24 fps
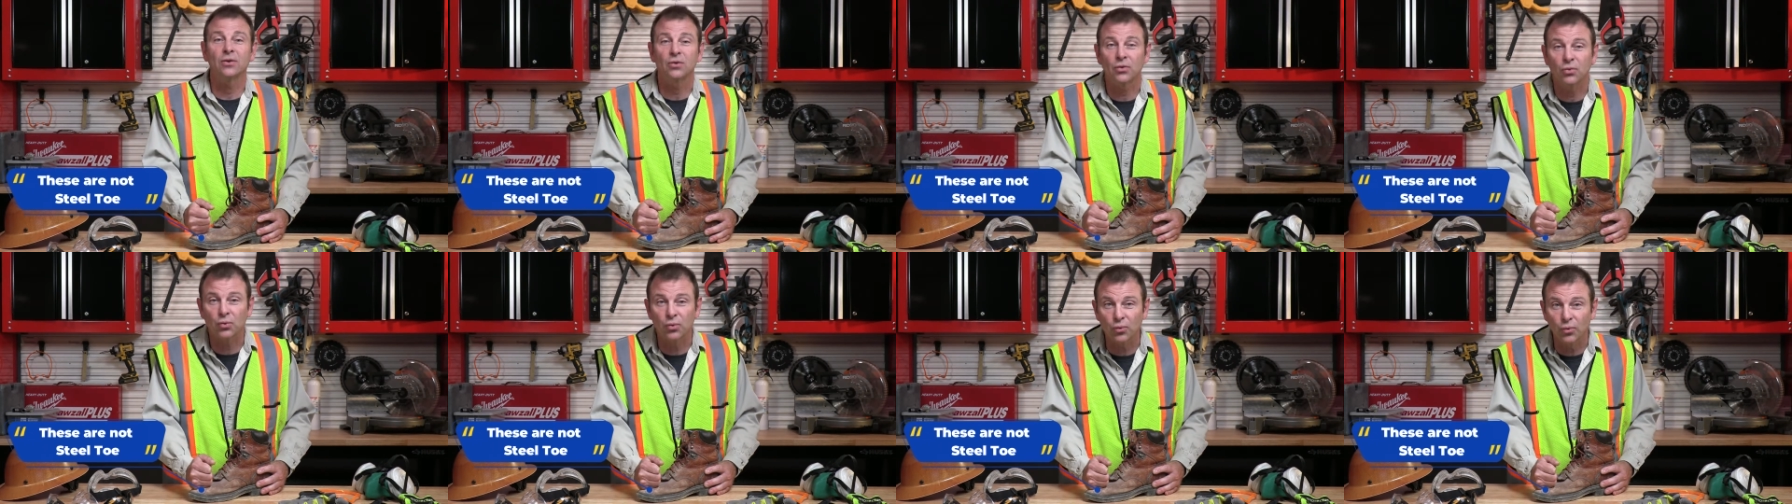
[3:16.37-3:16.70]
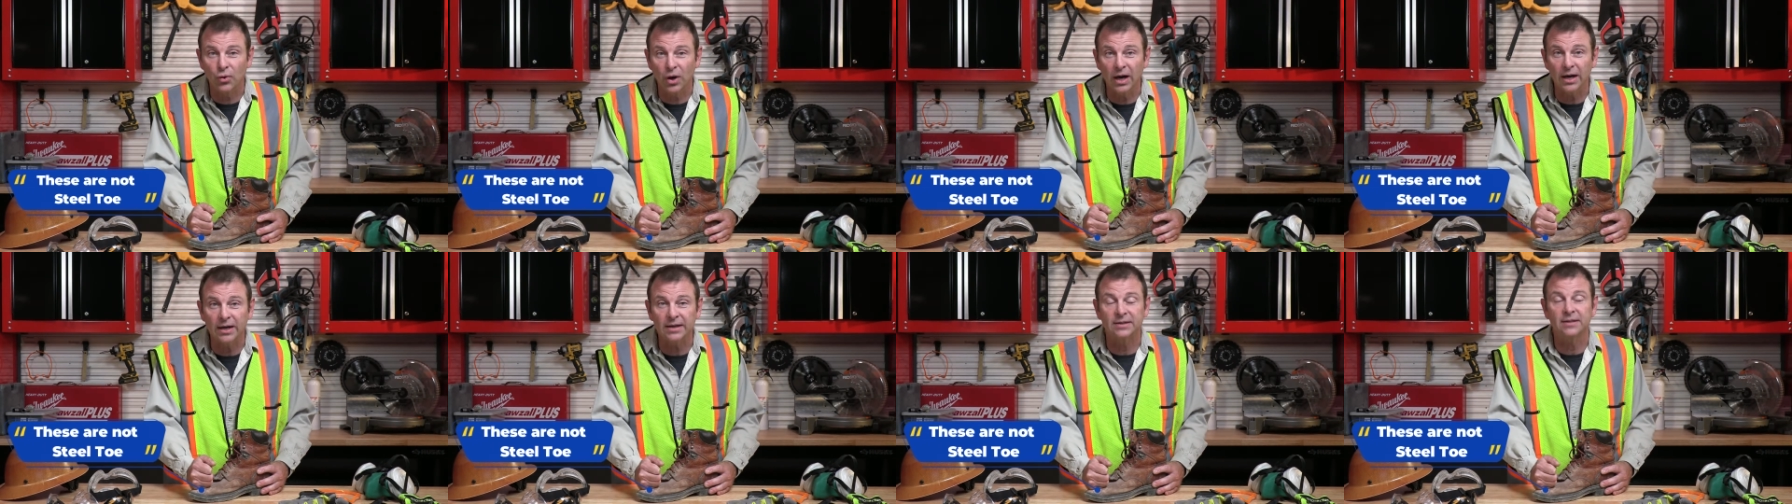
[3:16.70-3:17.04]

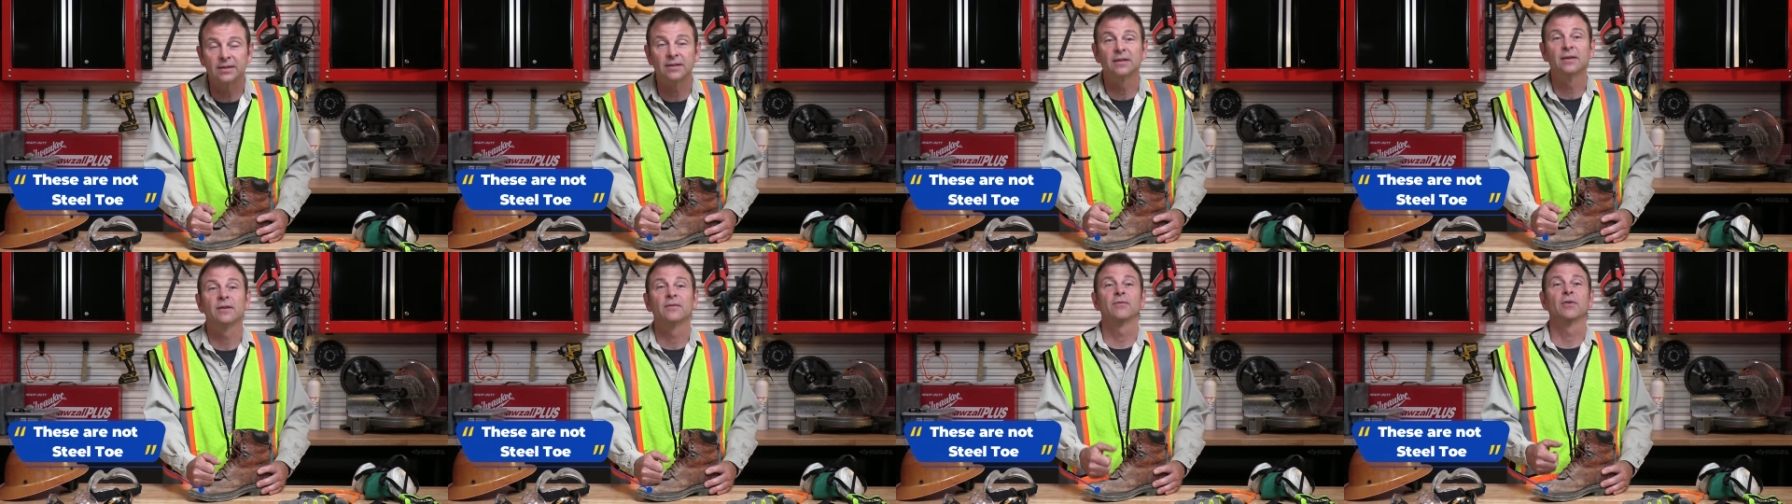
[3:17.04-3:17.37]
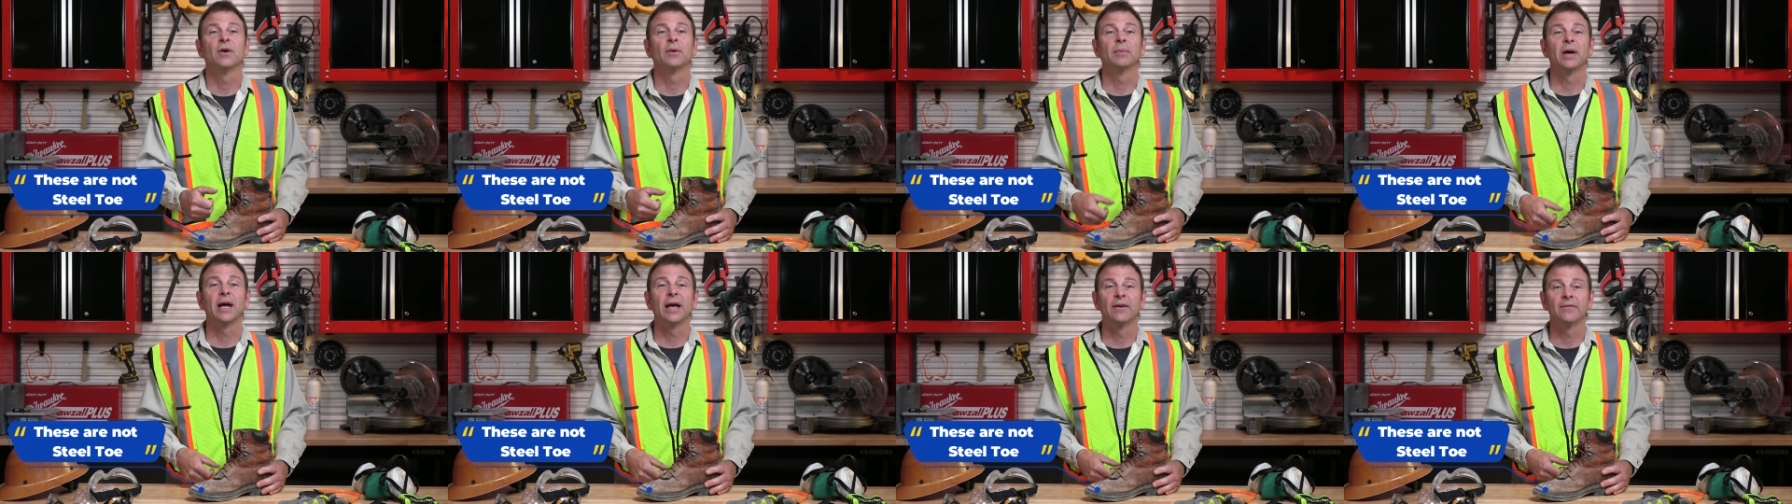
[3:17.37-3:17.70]
crush
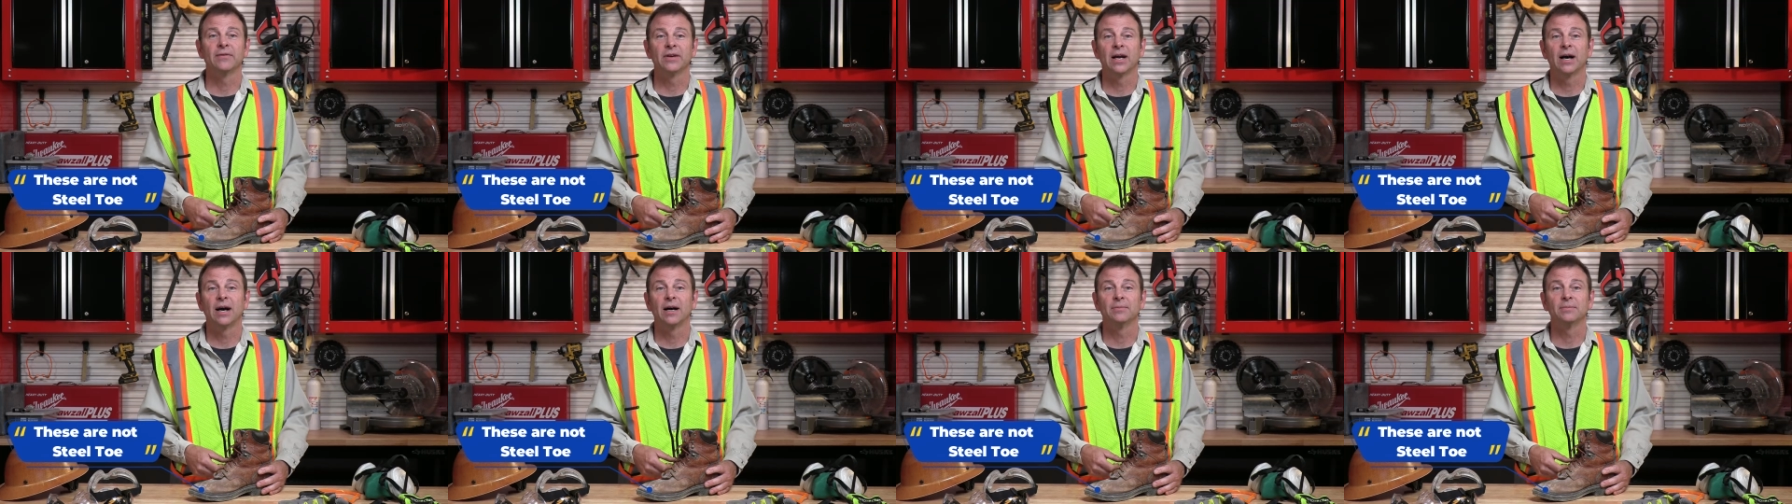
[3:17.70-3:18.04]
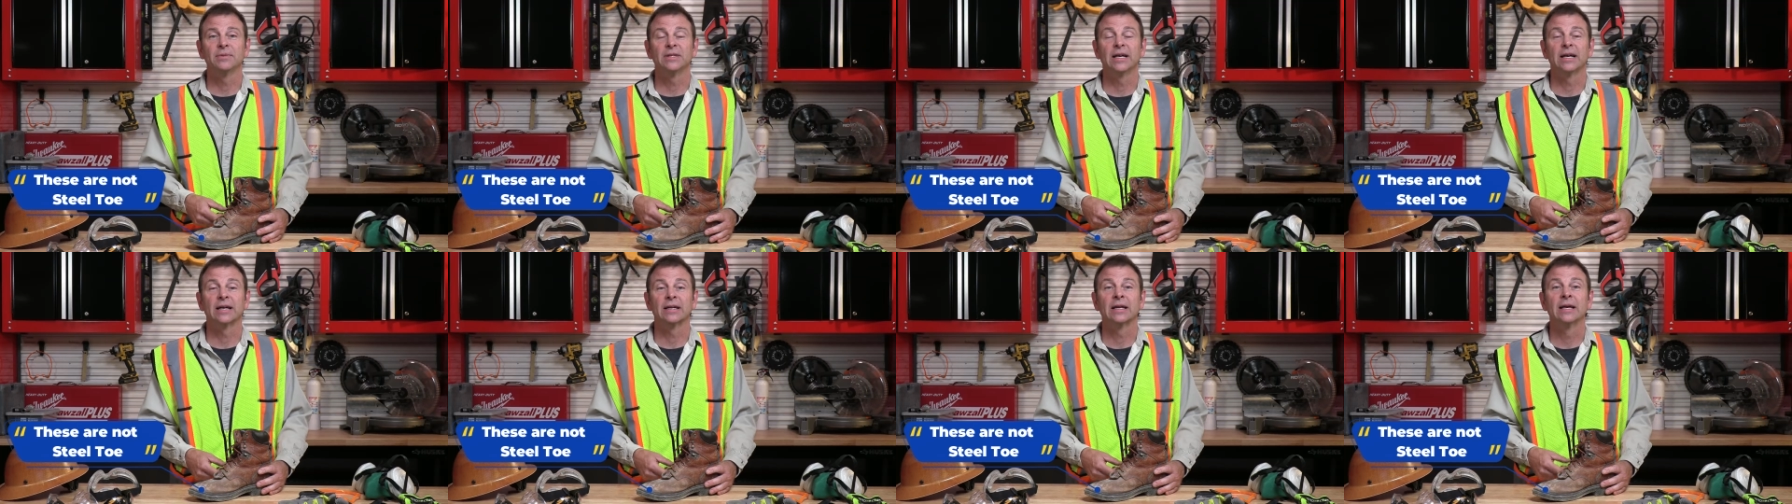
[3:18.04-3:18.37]
from a heavy
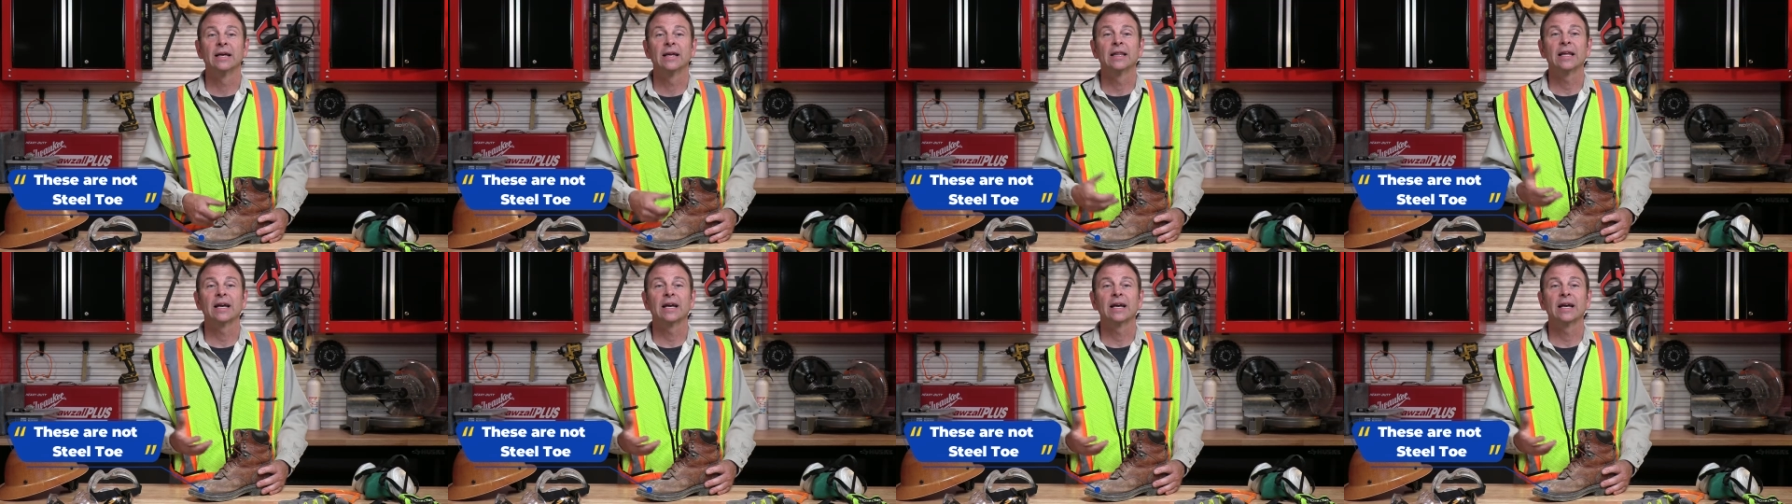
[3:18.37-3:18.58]
object.